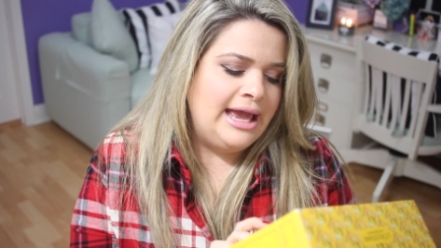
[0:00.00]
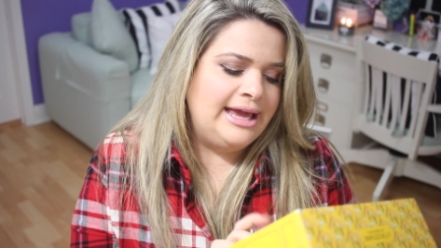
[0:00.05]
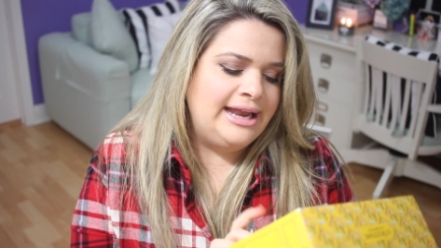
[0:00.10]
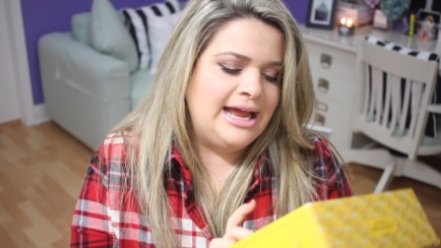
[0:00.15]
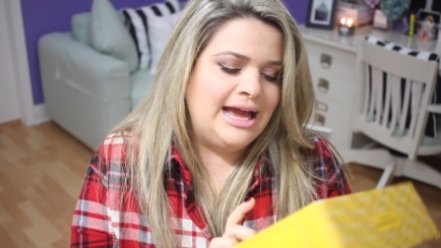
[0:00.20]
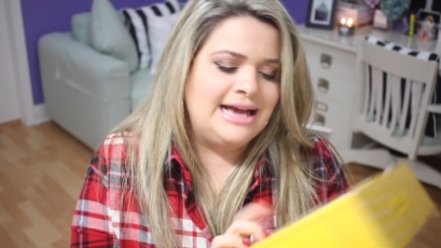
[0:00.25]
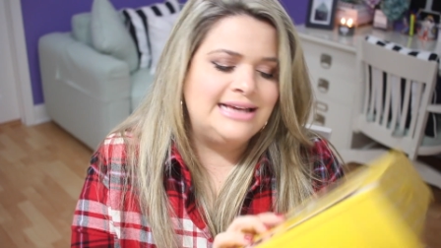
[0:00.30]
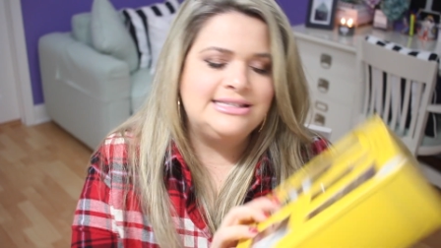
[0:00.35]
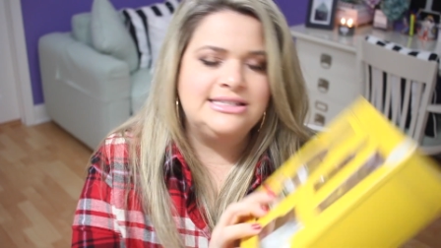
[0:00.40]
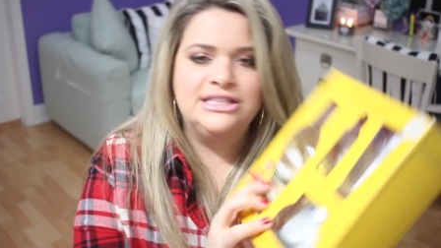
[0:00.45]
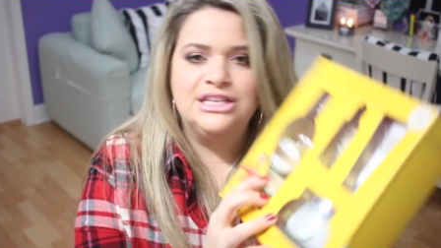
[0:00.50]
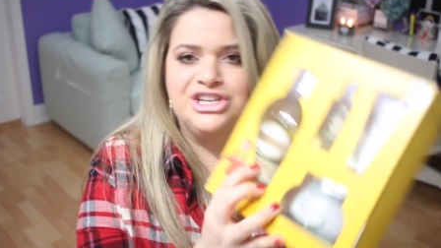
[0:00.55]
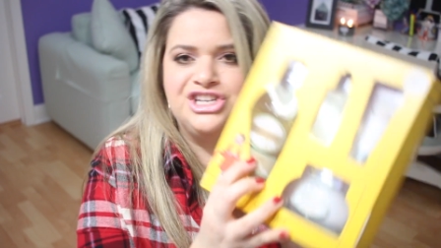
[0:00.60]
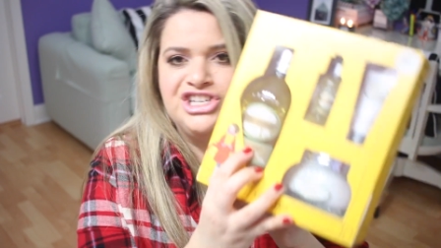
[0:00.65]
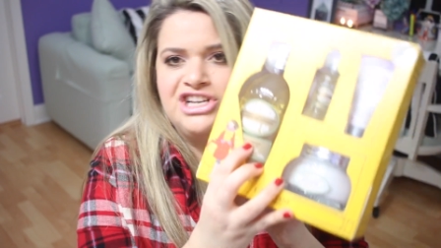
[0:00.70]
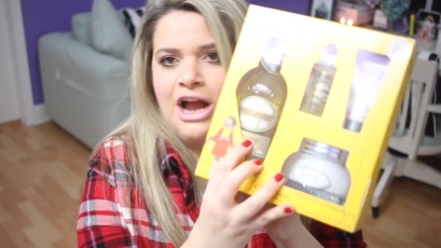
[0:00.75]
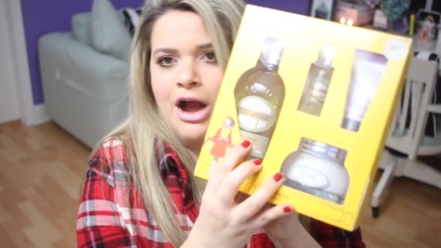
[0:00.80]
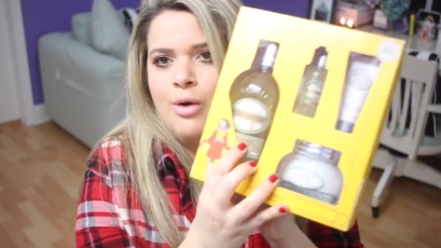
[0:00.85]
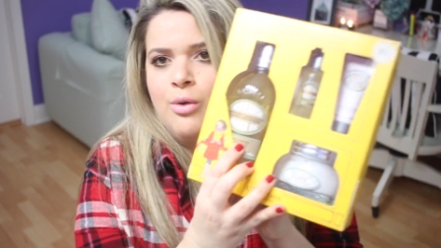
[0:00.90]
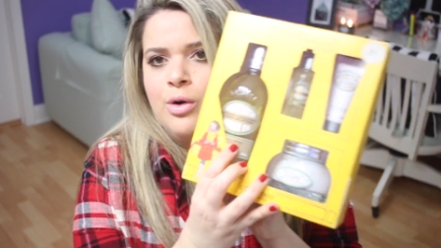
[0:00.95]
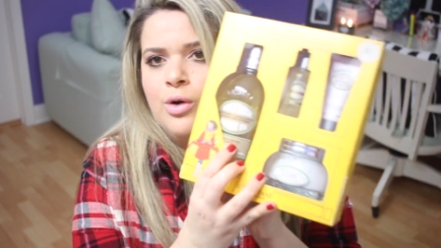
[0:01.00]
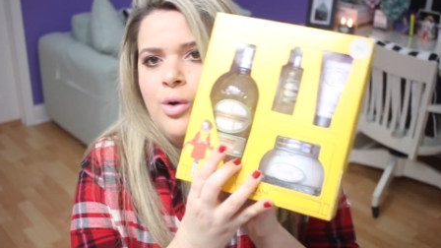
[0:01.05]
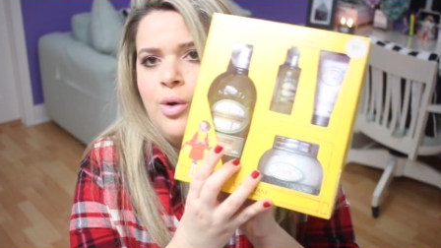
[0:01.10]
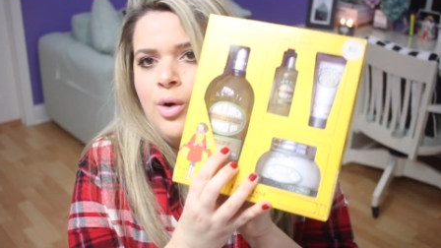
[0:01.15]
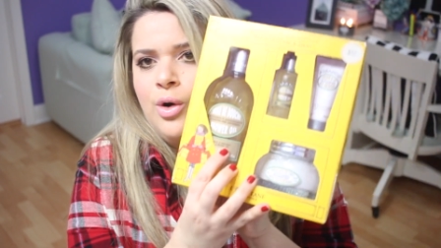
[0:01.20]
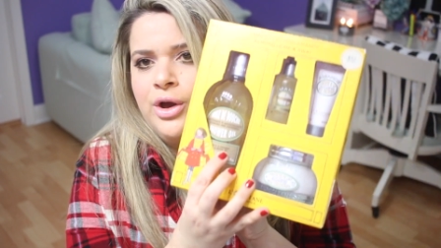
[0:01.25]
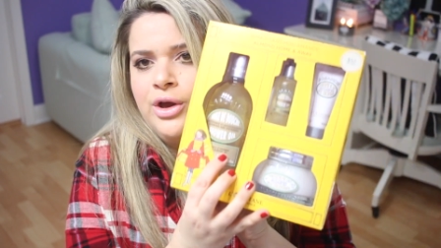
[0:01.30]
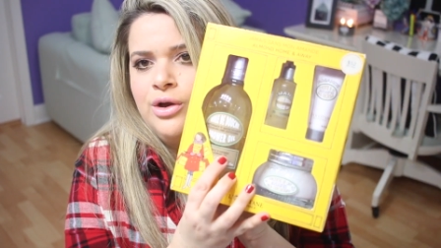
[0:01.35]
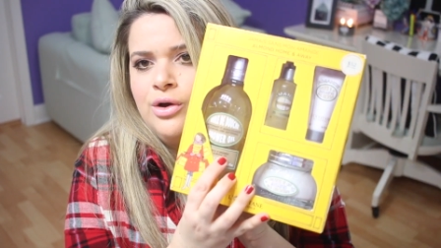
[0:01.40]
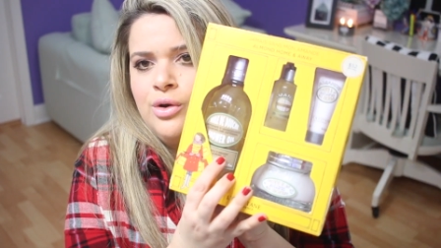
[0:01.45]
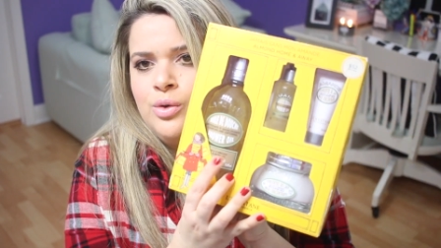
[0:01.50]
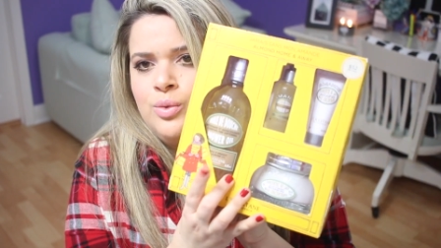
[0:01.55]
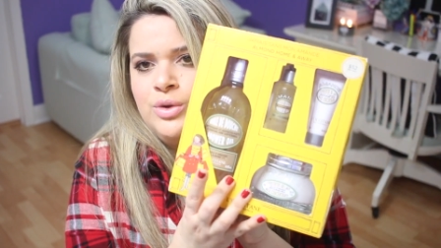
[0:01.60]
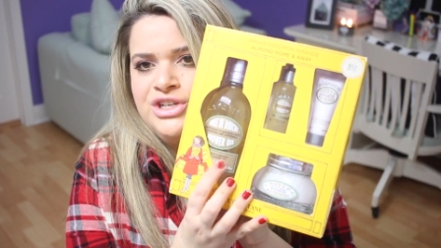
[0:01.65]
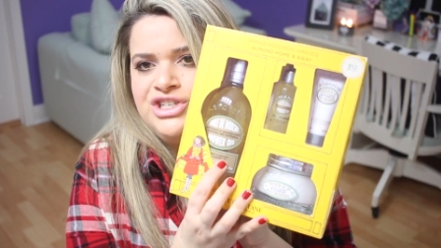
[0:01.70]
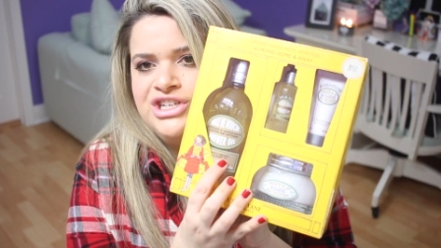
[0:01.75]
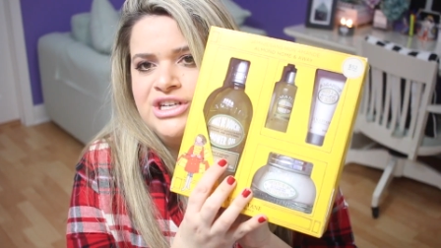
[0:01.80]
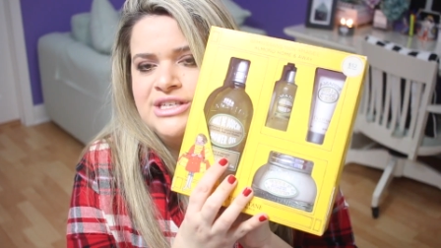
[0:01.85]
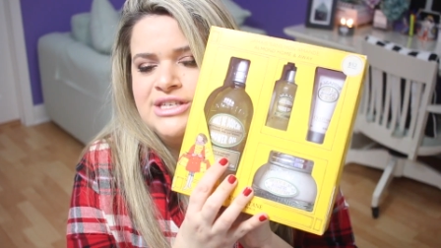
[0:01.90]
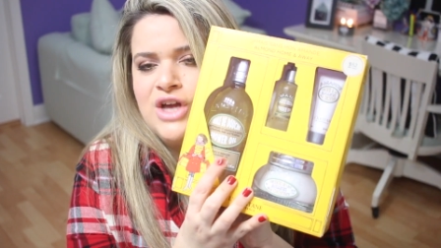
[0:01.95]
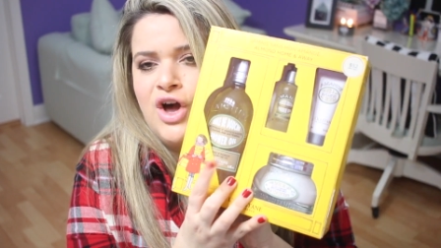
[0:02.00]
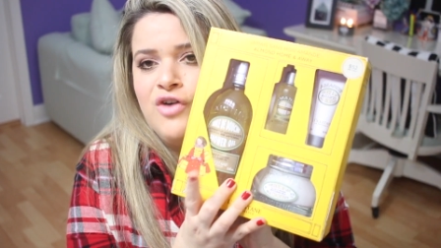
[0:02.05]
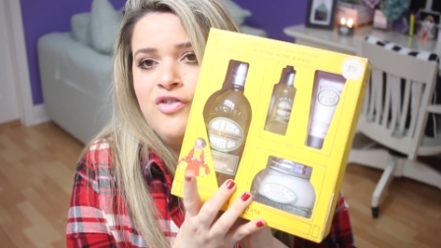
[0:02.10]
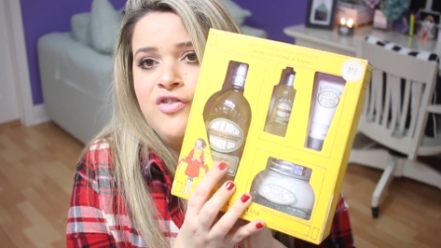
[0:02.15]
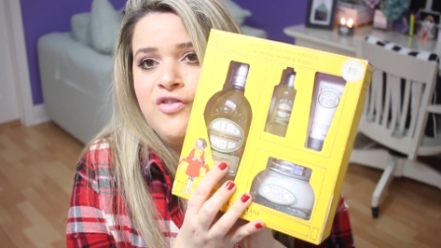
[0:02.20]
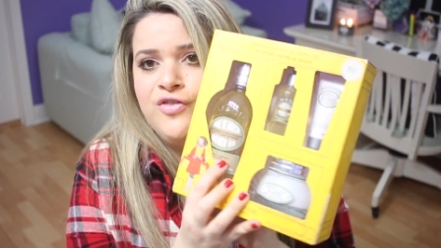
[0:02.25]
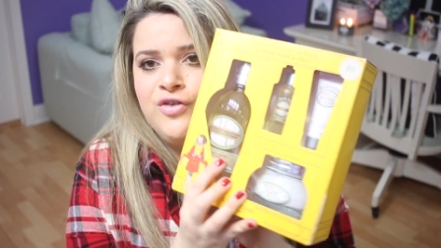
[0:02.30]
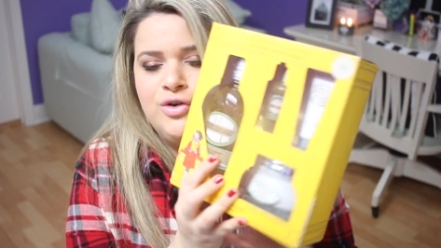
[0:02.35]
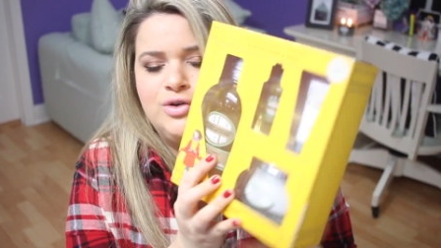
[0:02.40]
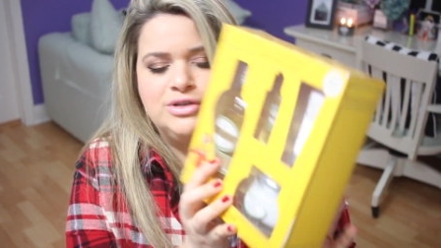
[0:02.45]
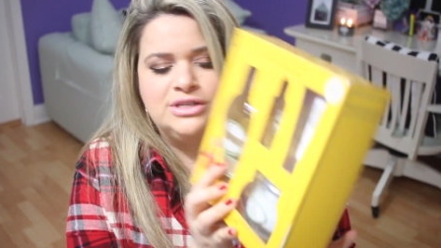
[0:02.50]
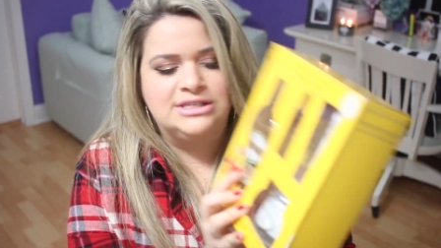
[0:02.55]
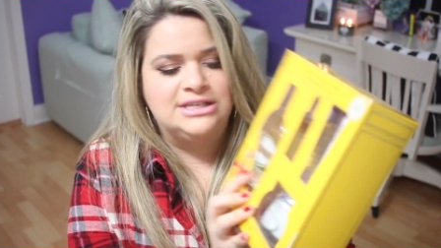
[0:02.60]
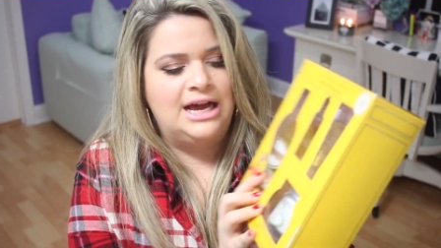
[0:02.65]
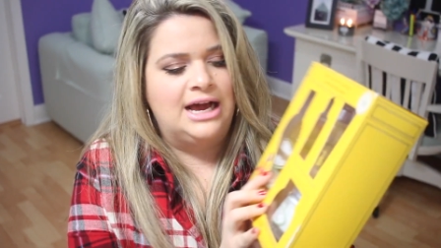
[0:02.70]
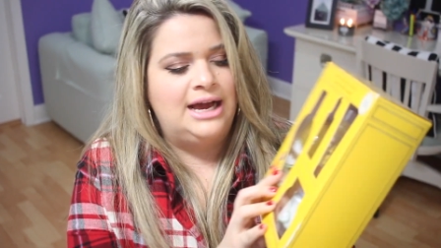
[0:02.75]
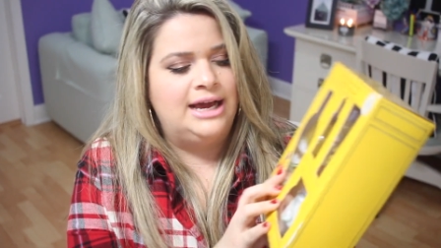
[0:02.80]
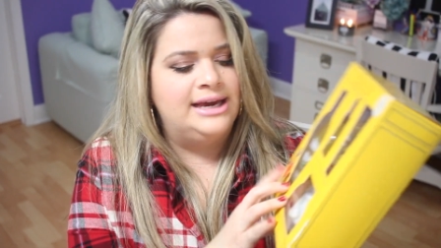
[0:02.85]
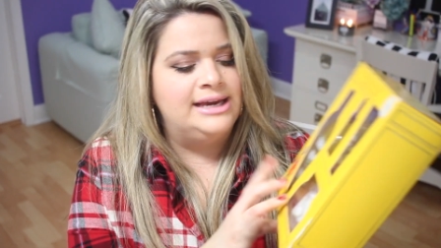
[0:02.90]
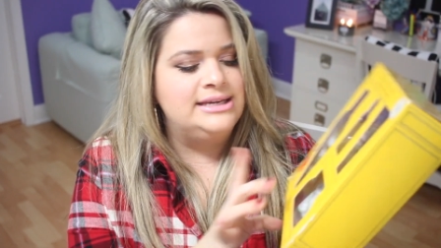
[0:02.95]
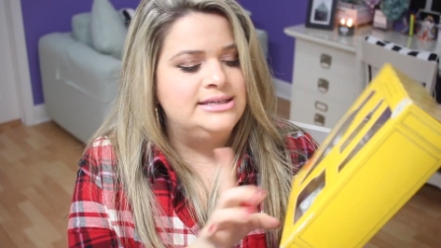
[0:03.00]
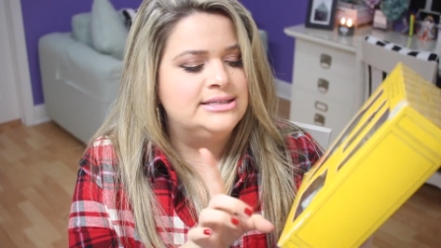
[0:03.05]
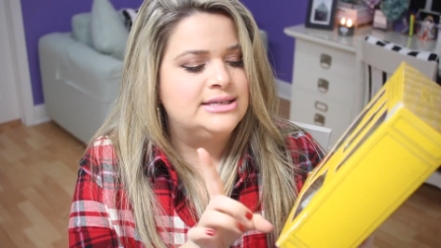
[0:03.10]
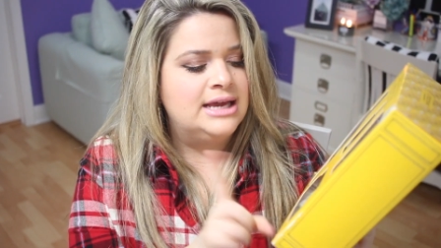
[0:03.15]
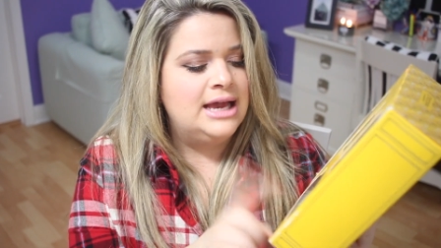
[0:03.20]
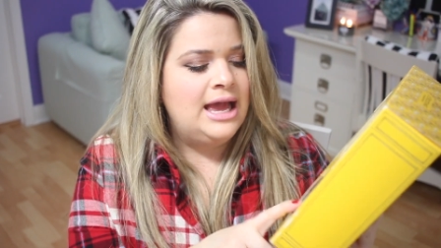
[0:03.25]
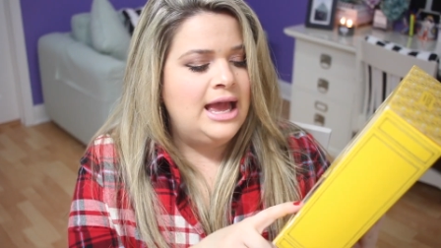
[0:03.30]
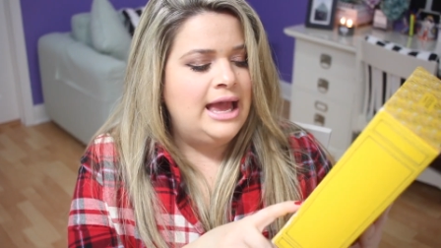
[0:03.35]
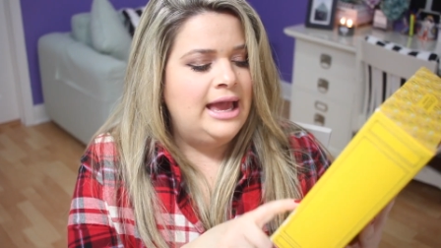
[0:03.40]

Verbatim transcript: It has the shower oil, which is a full size.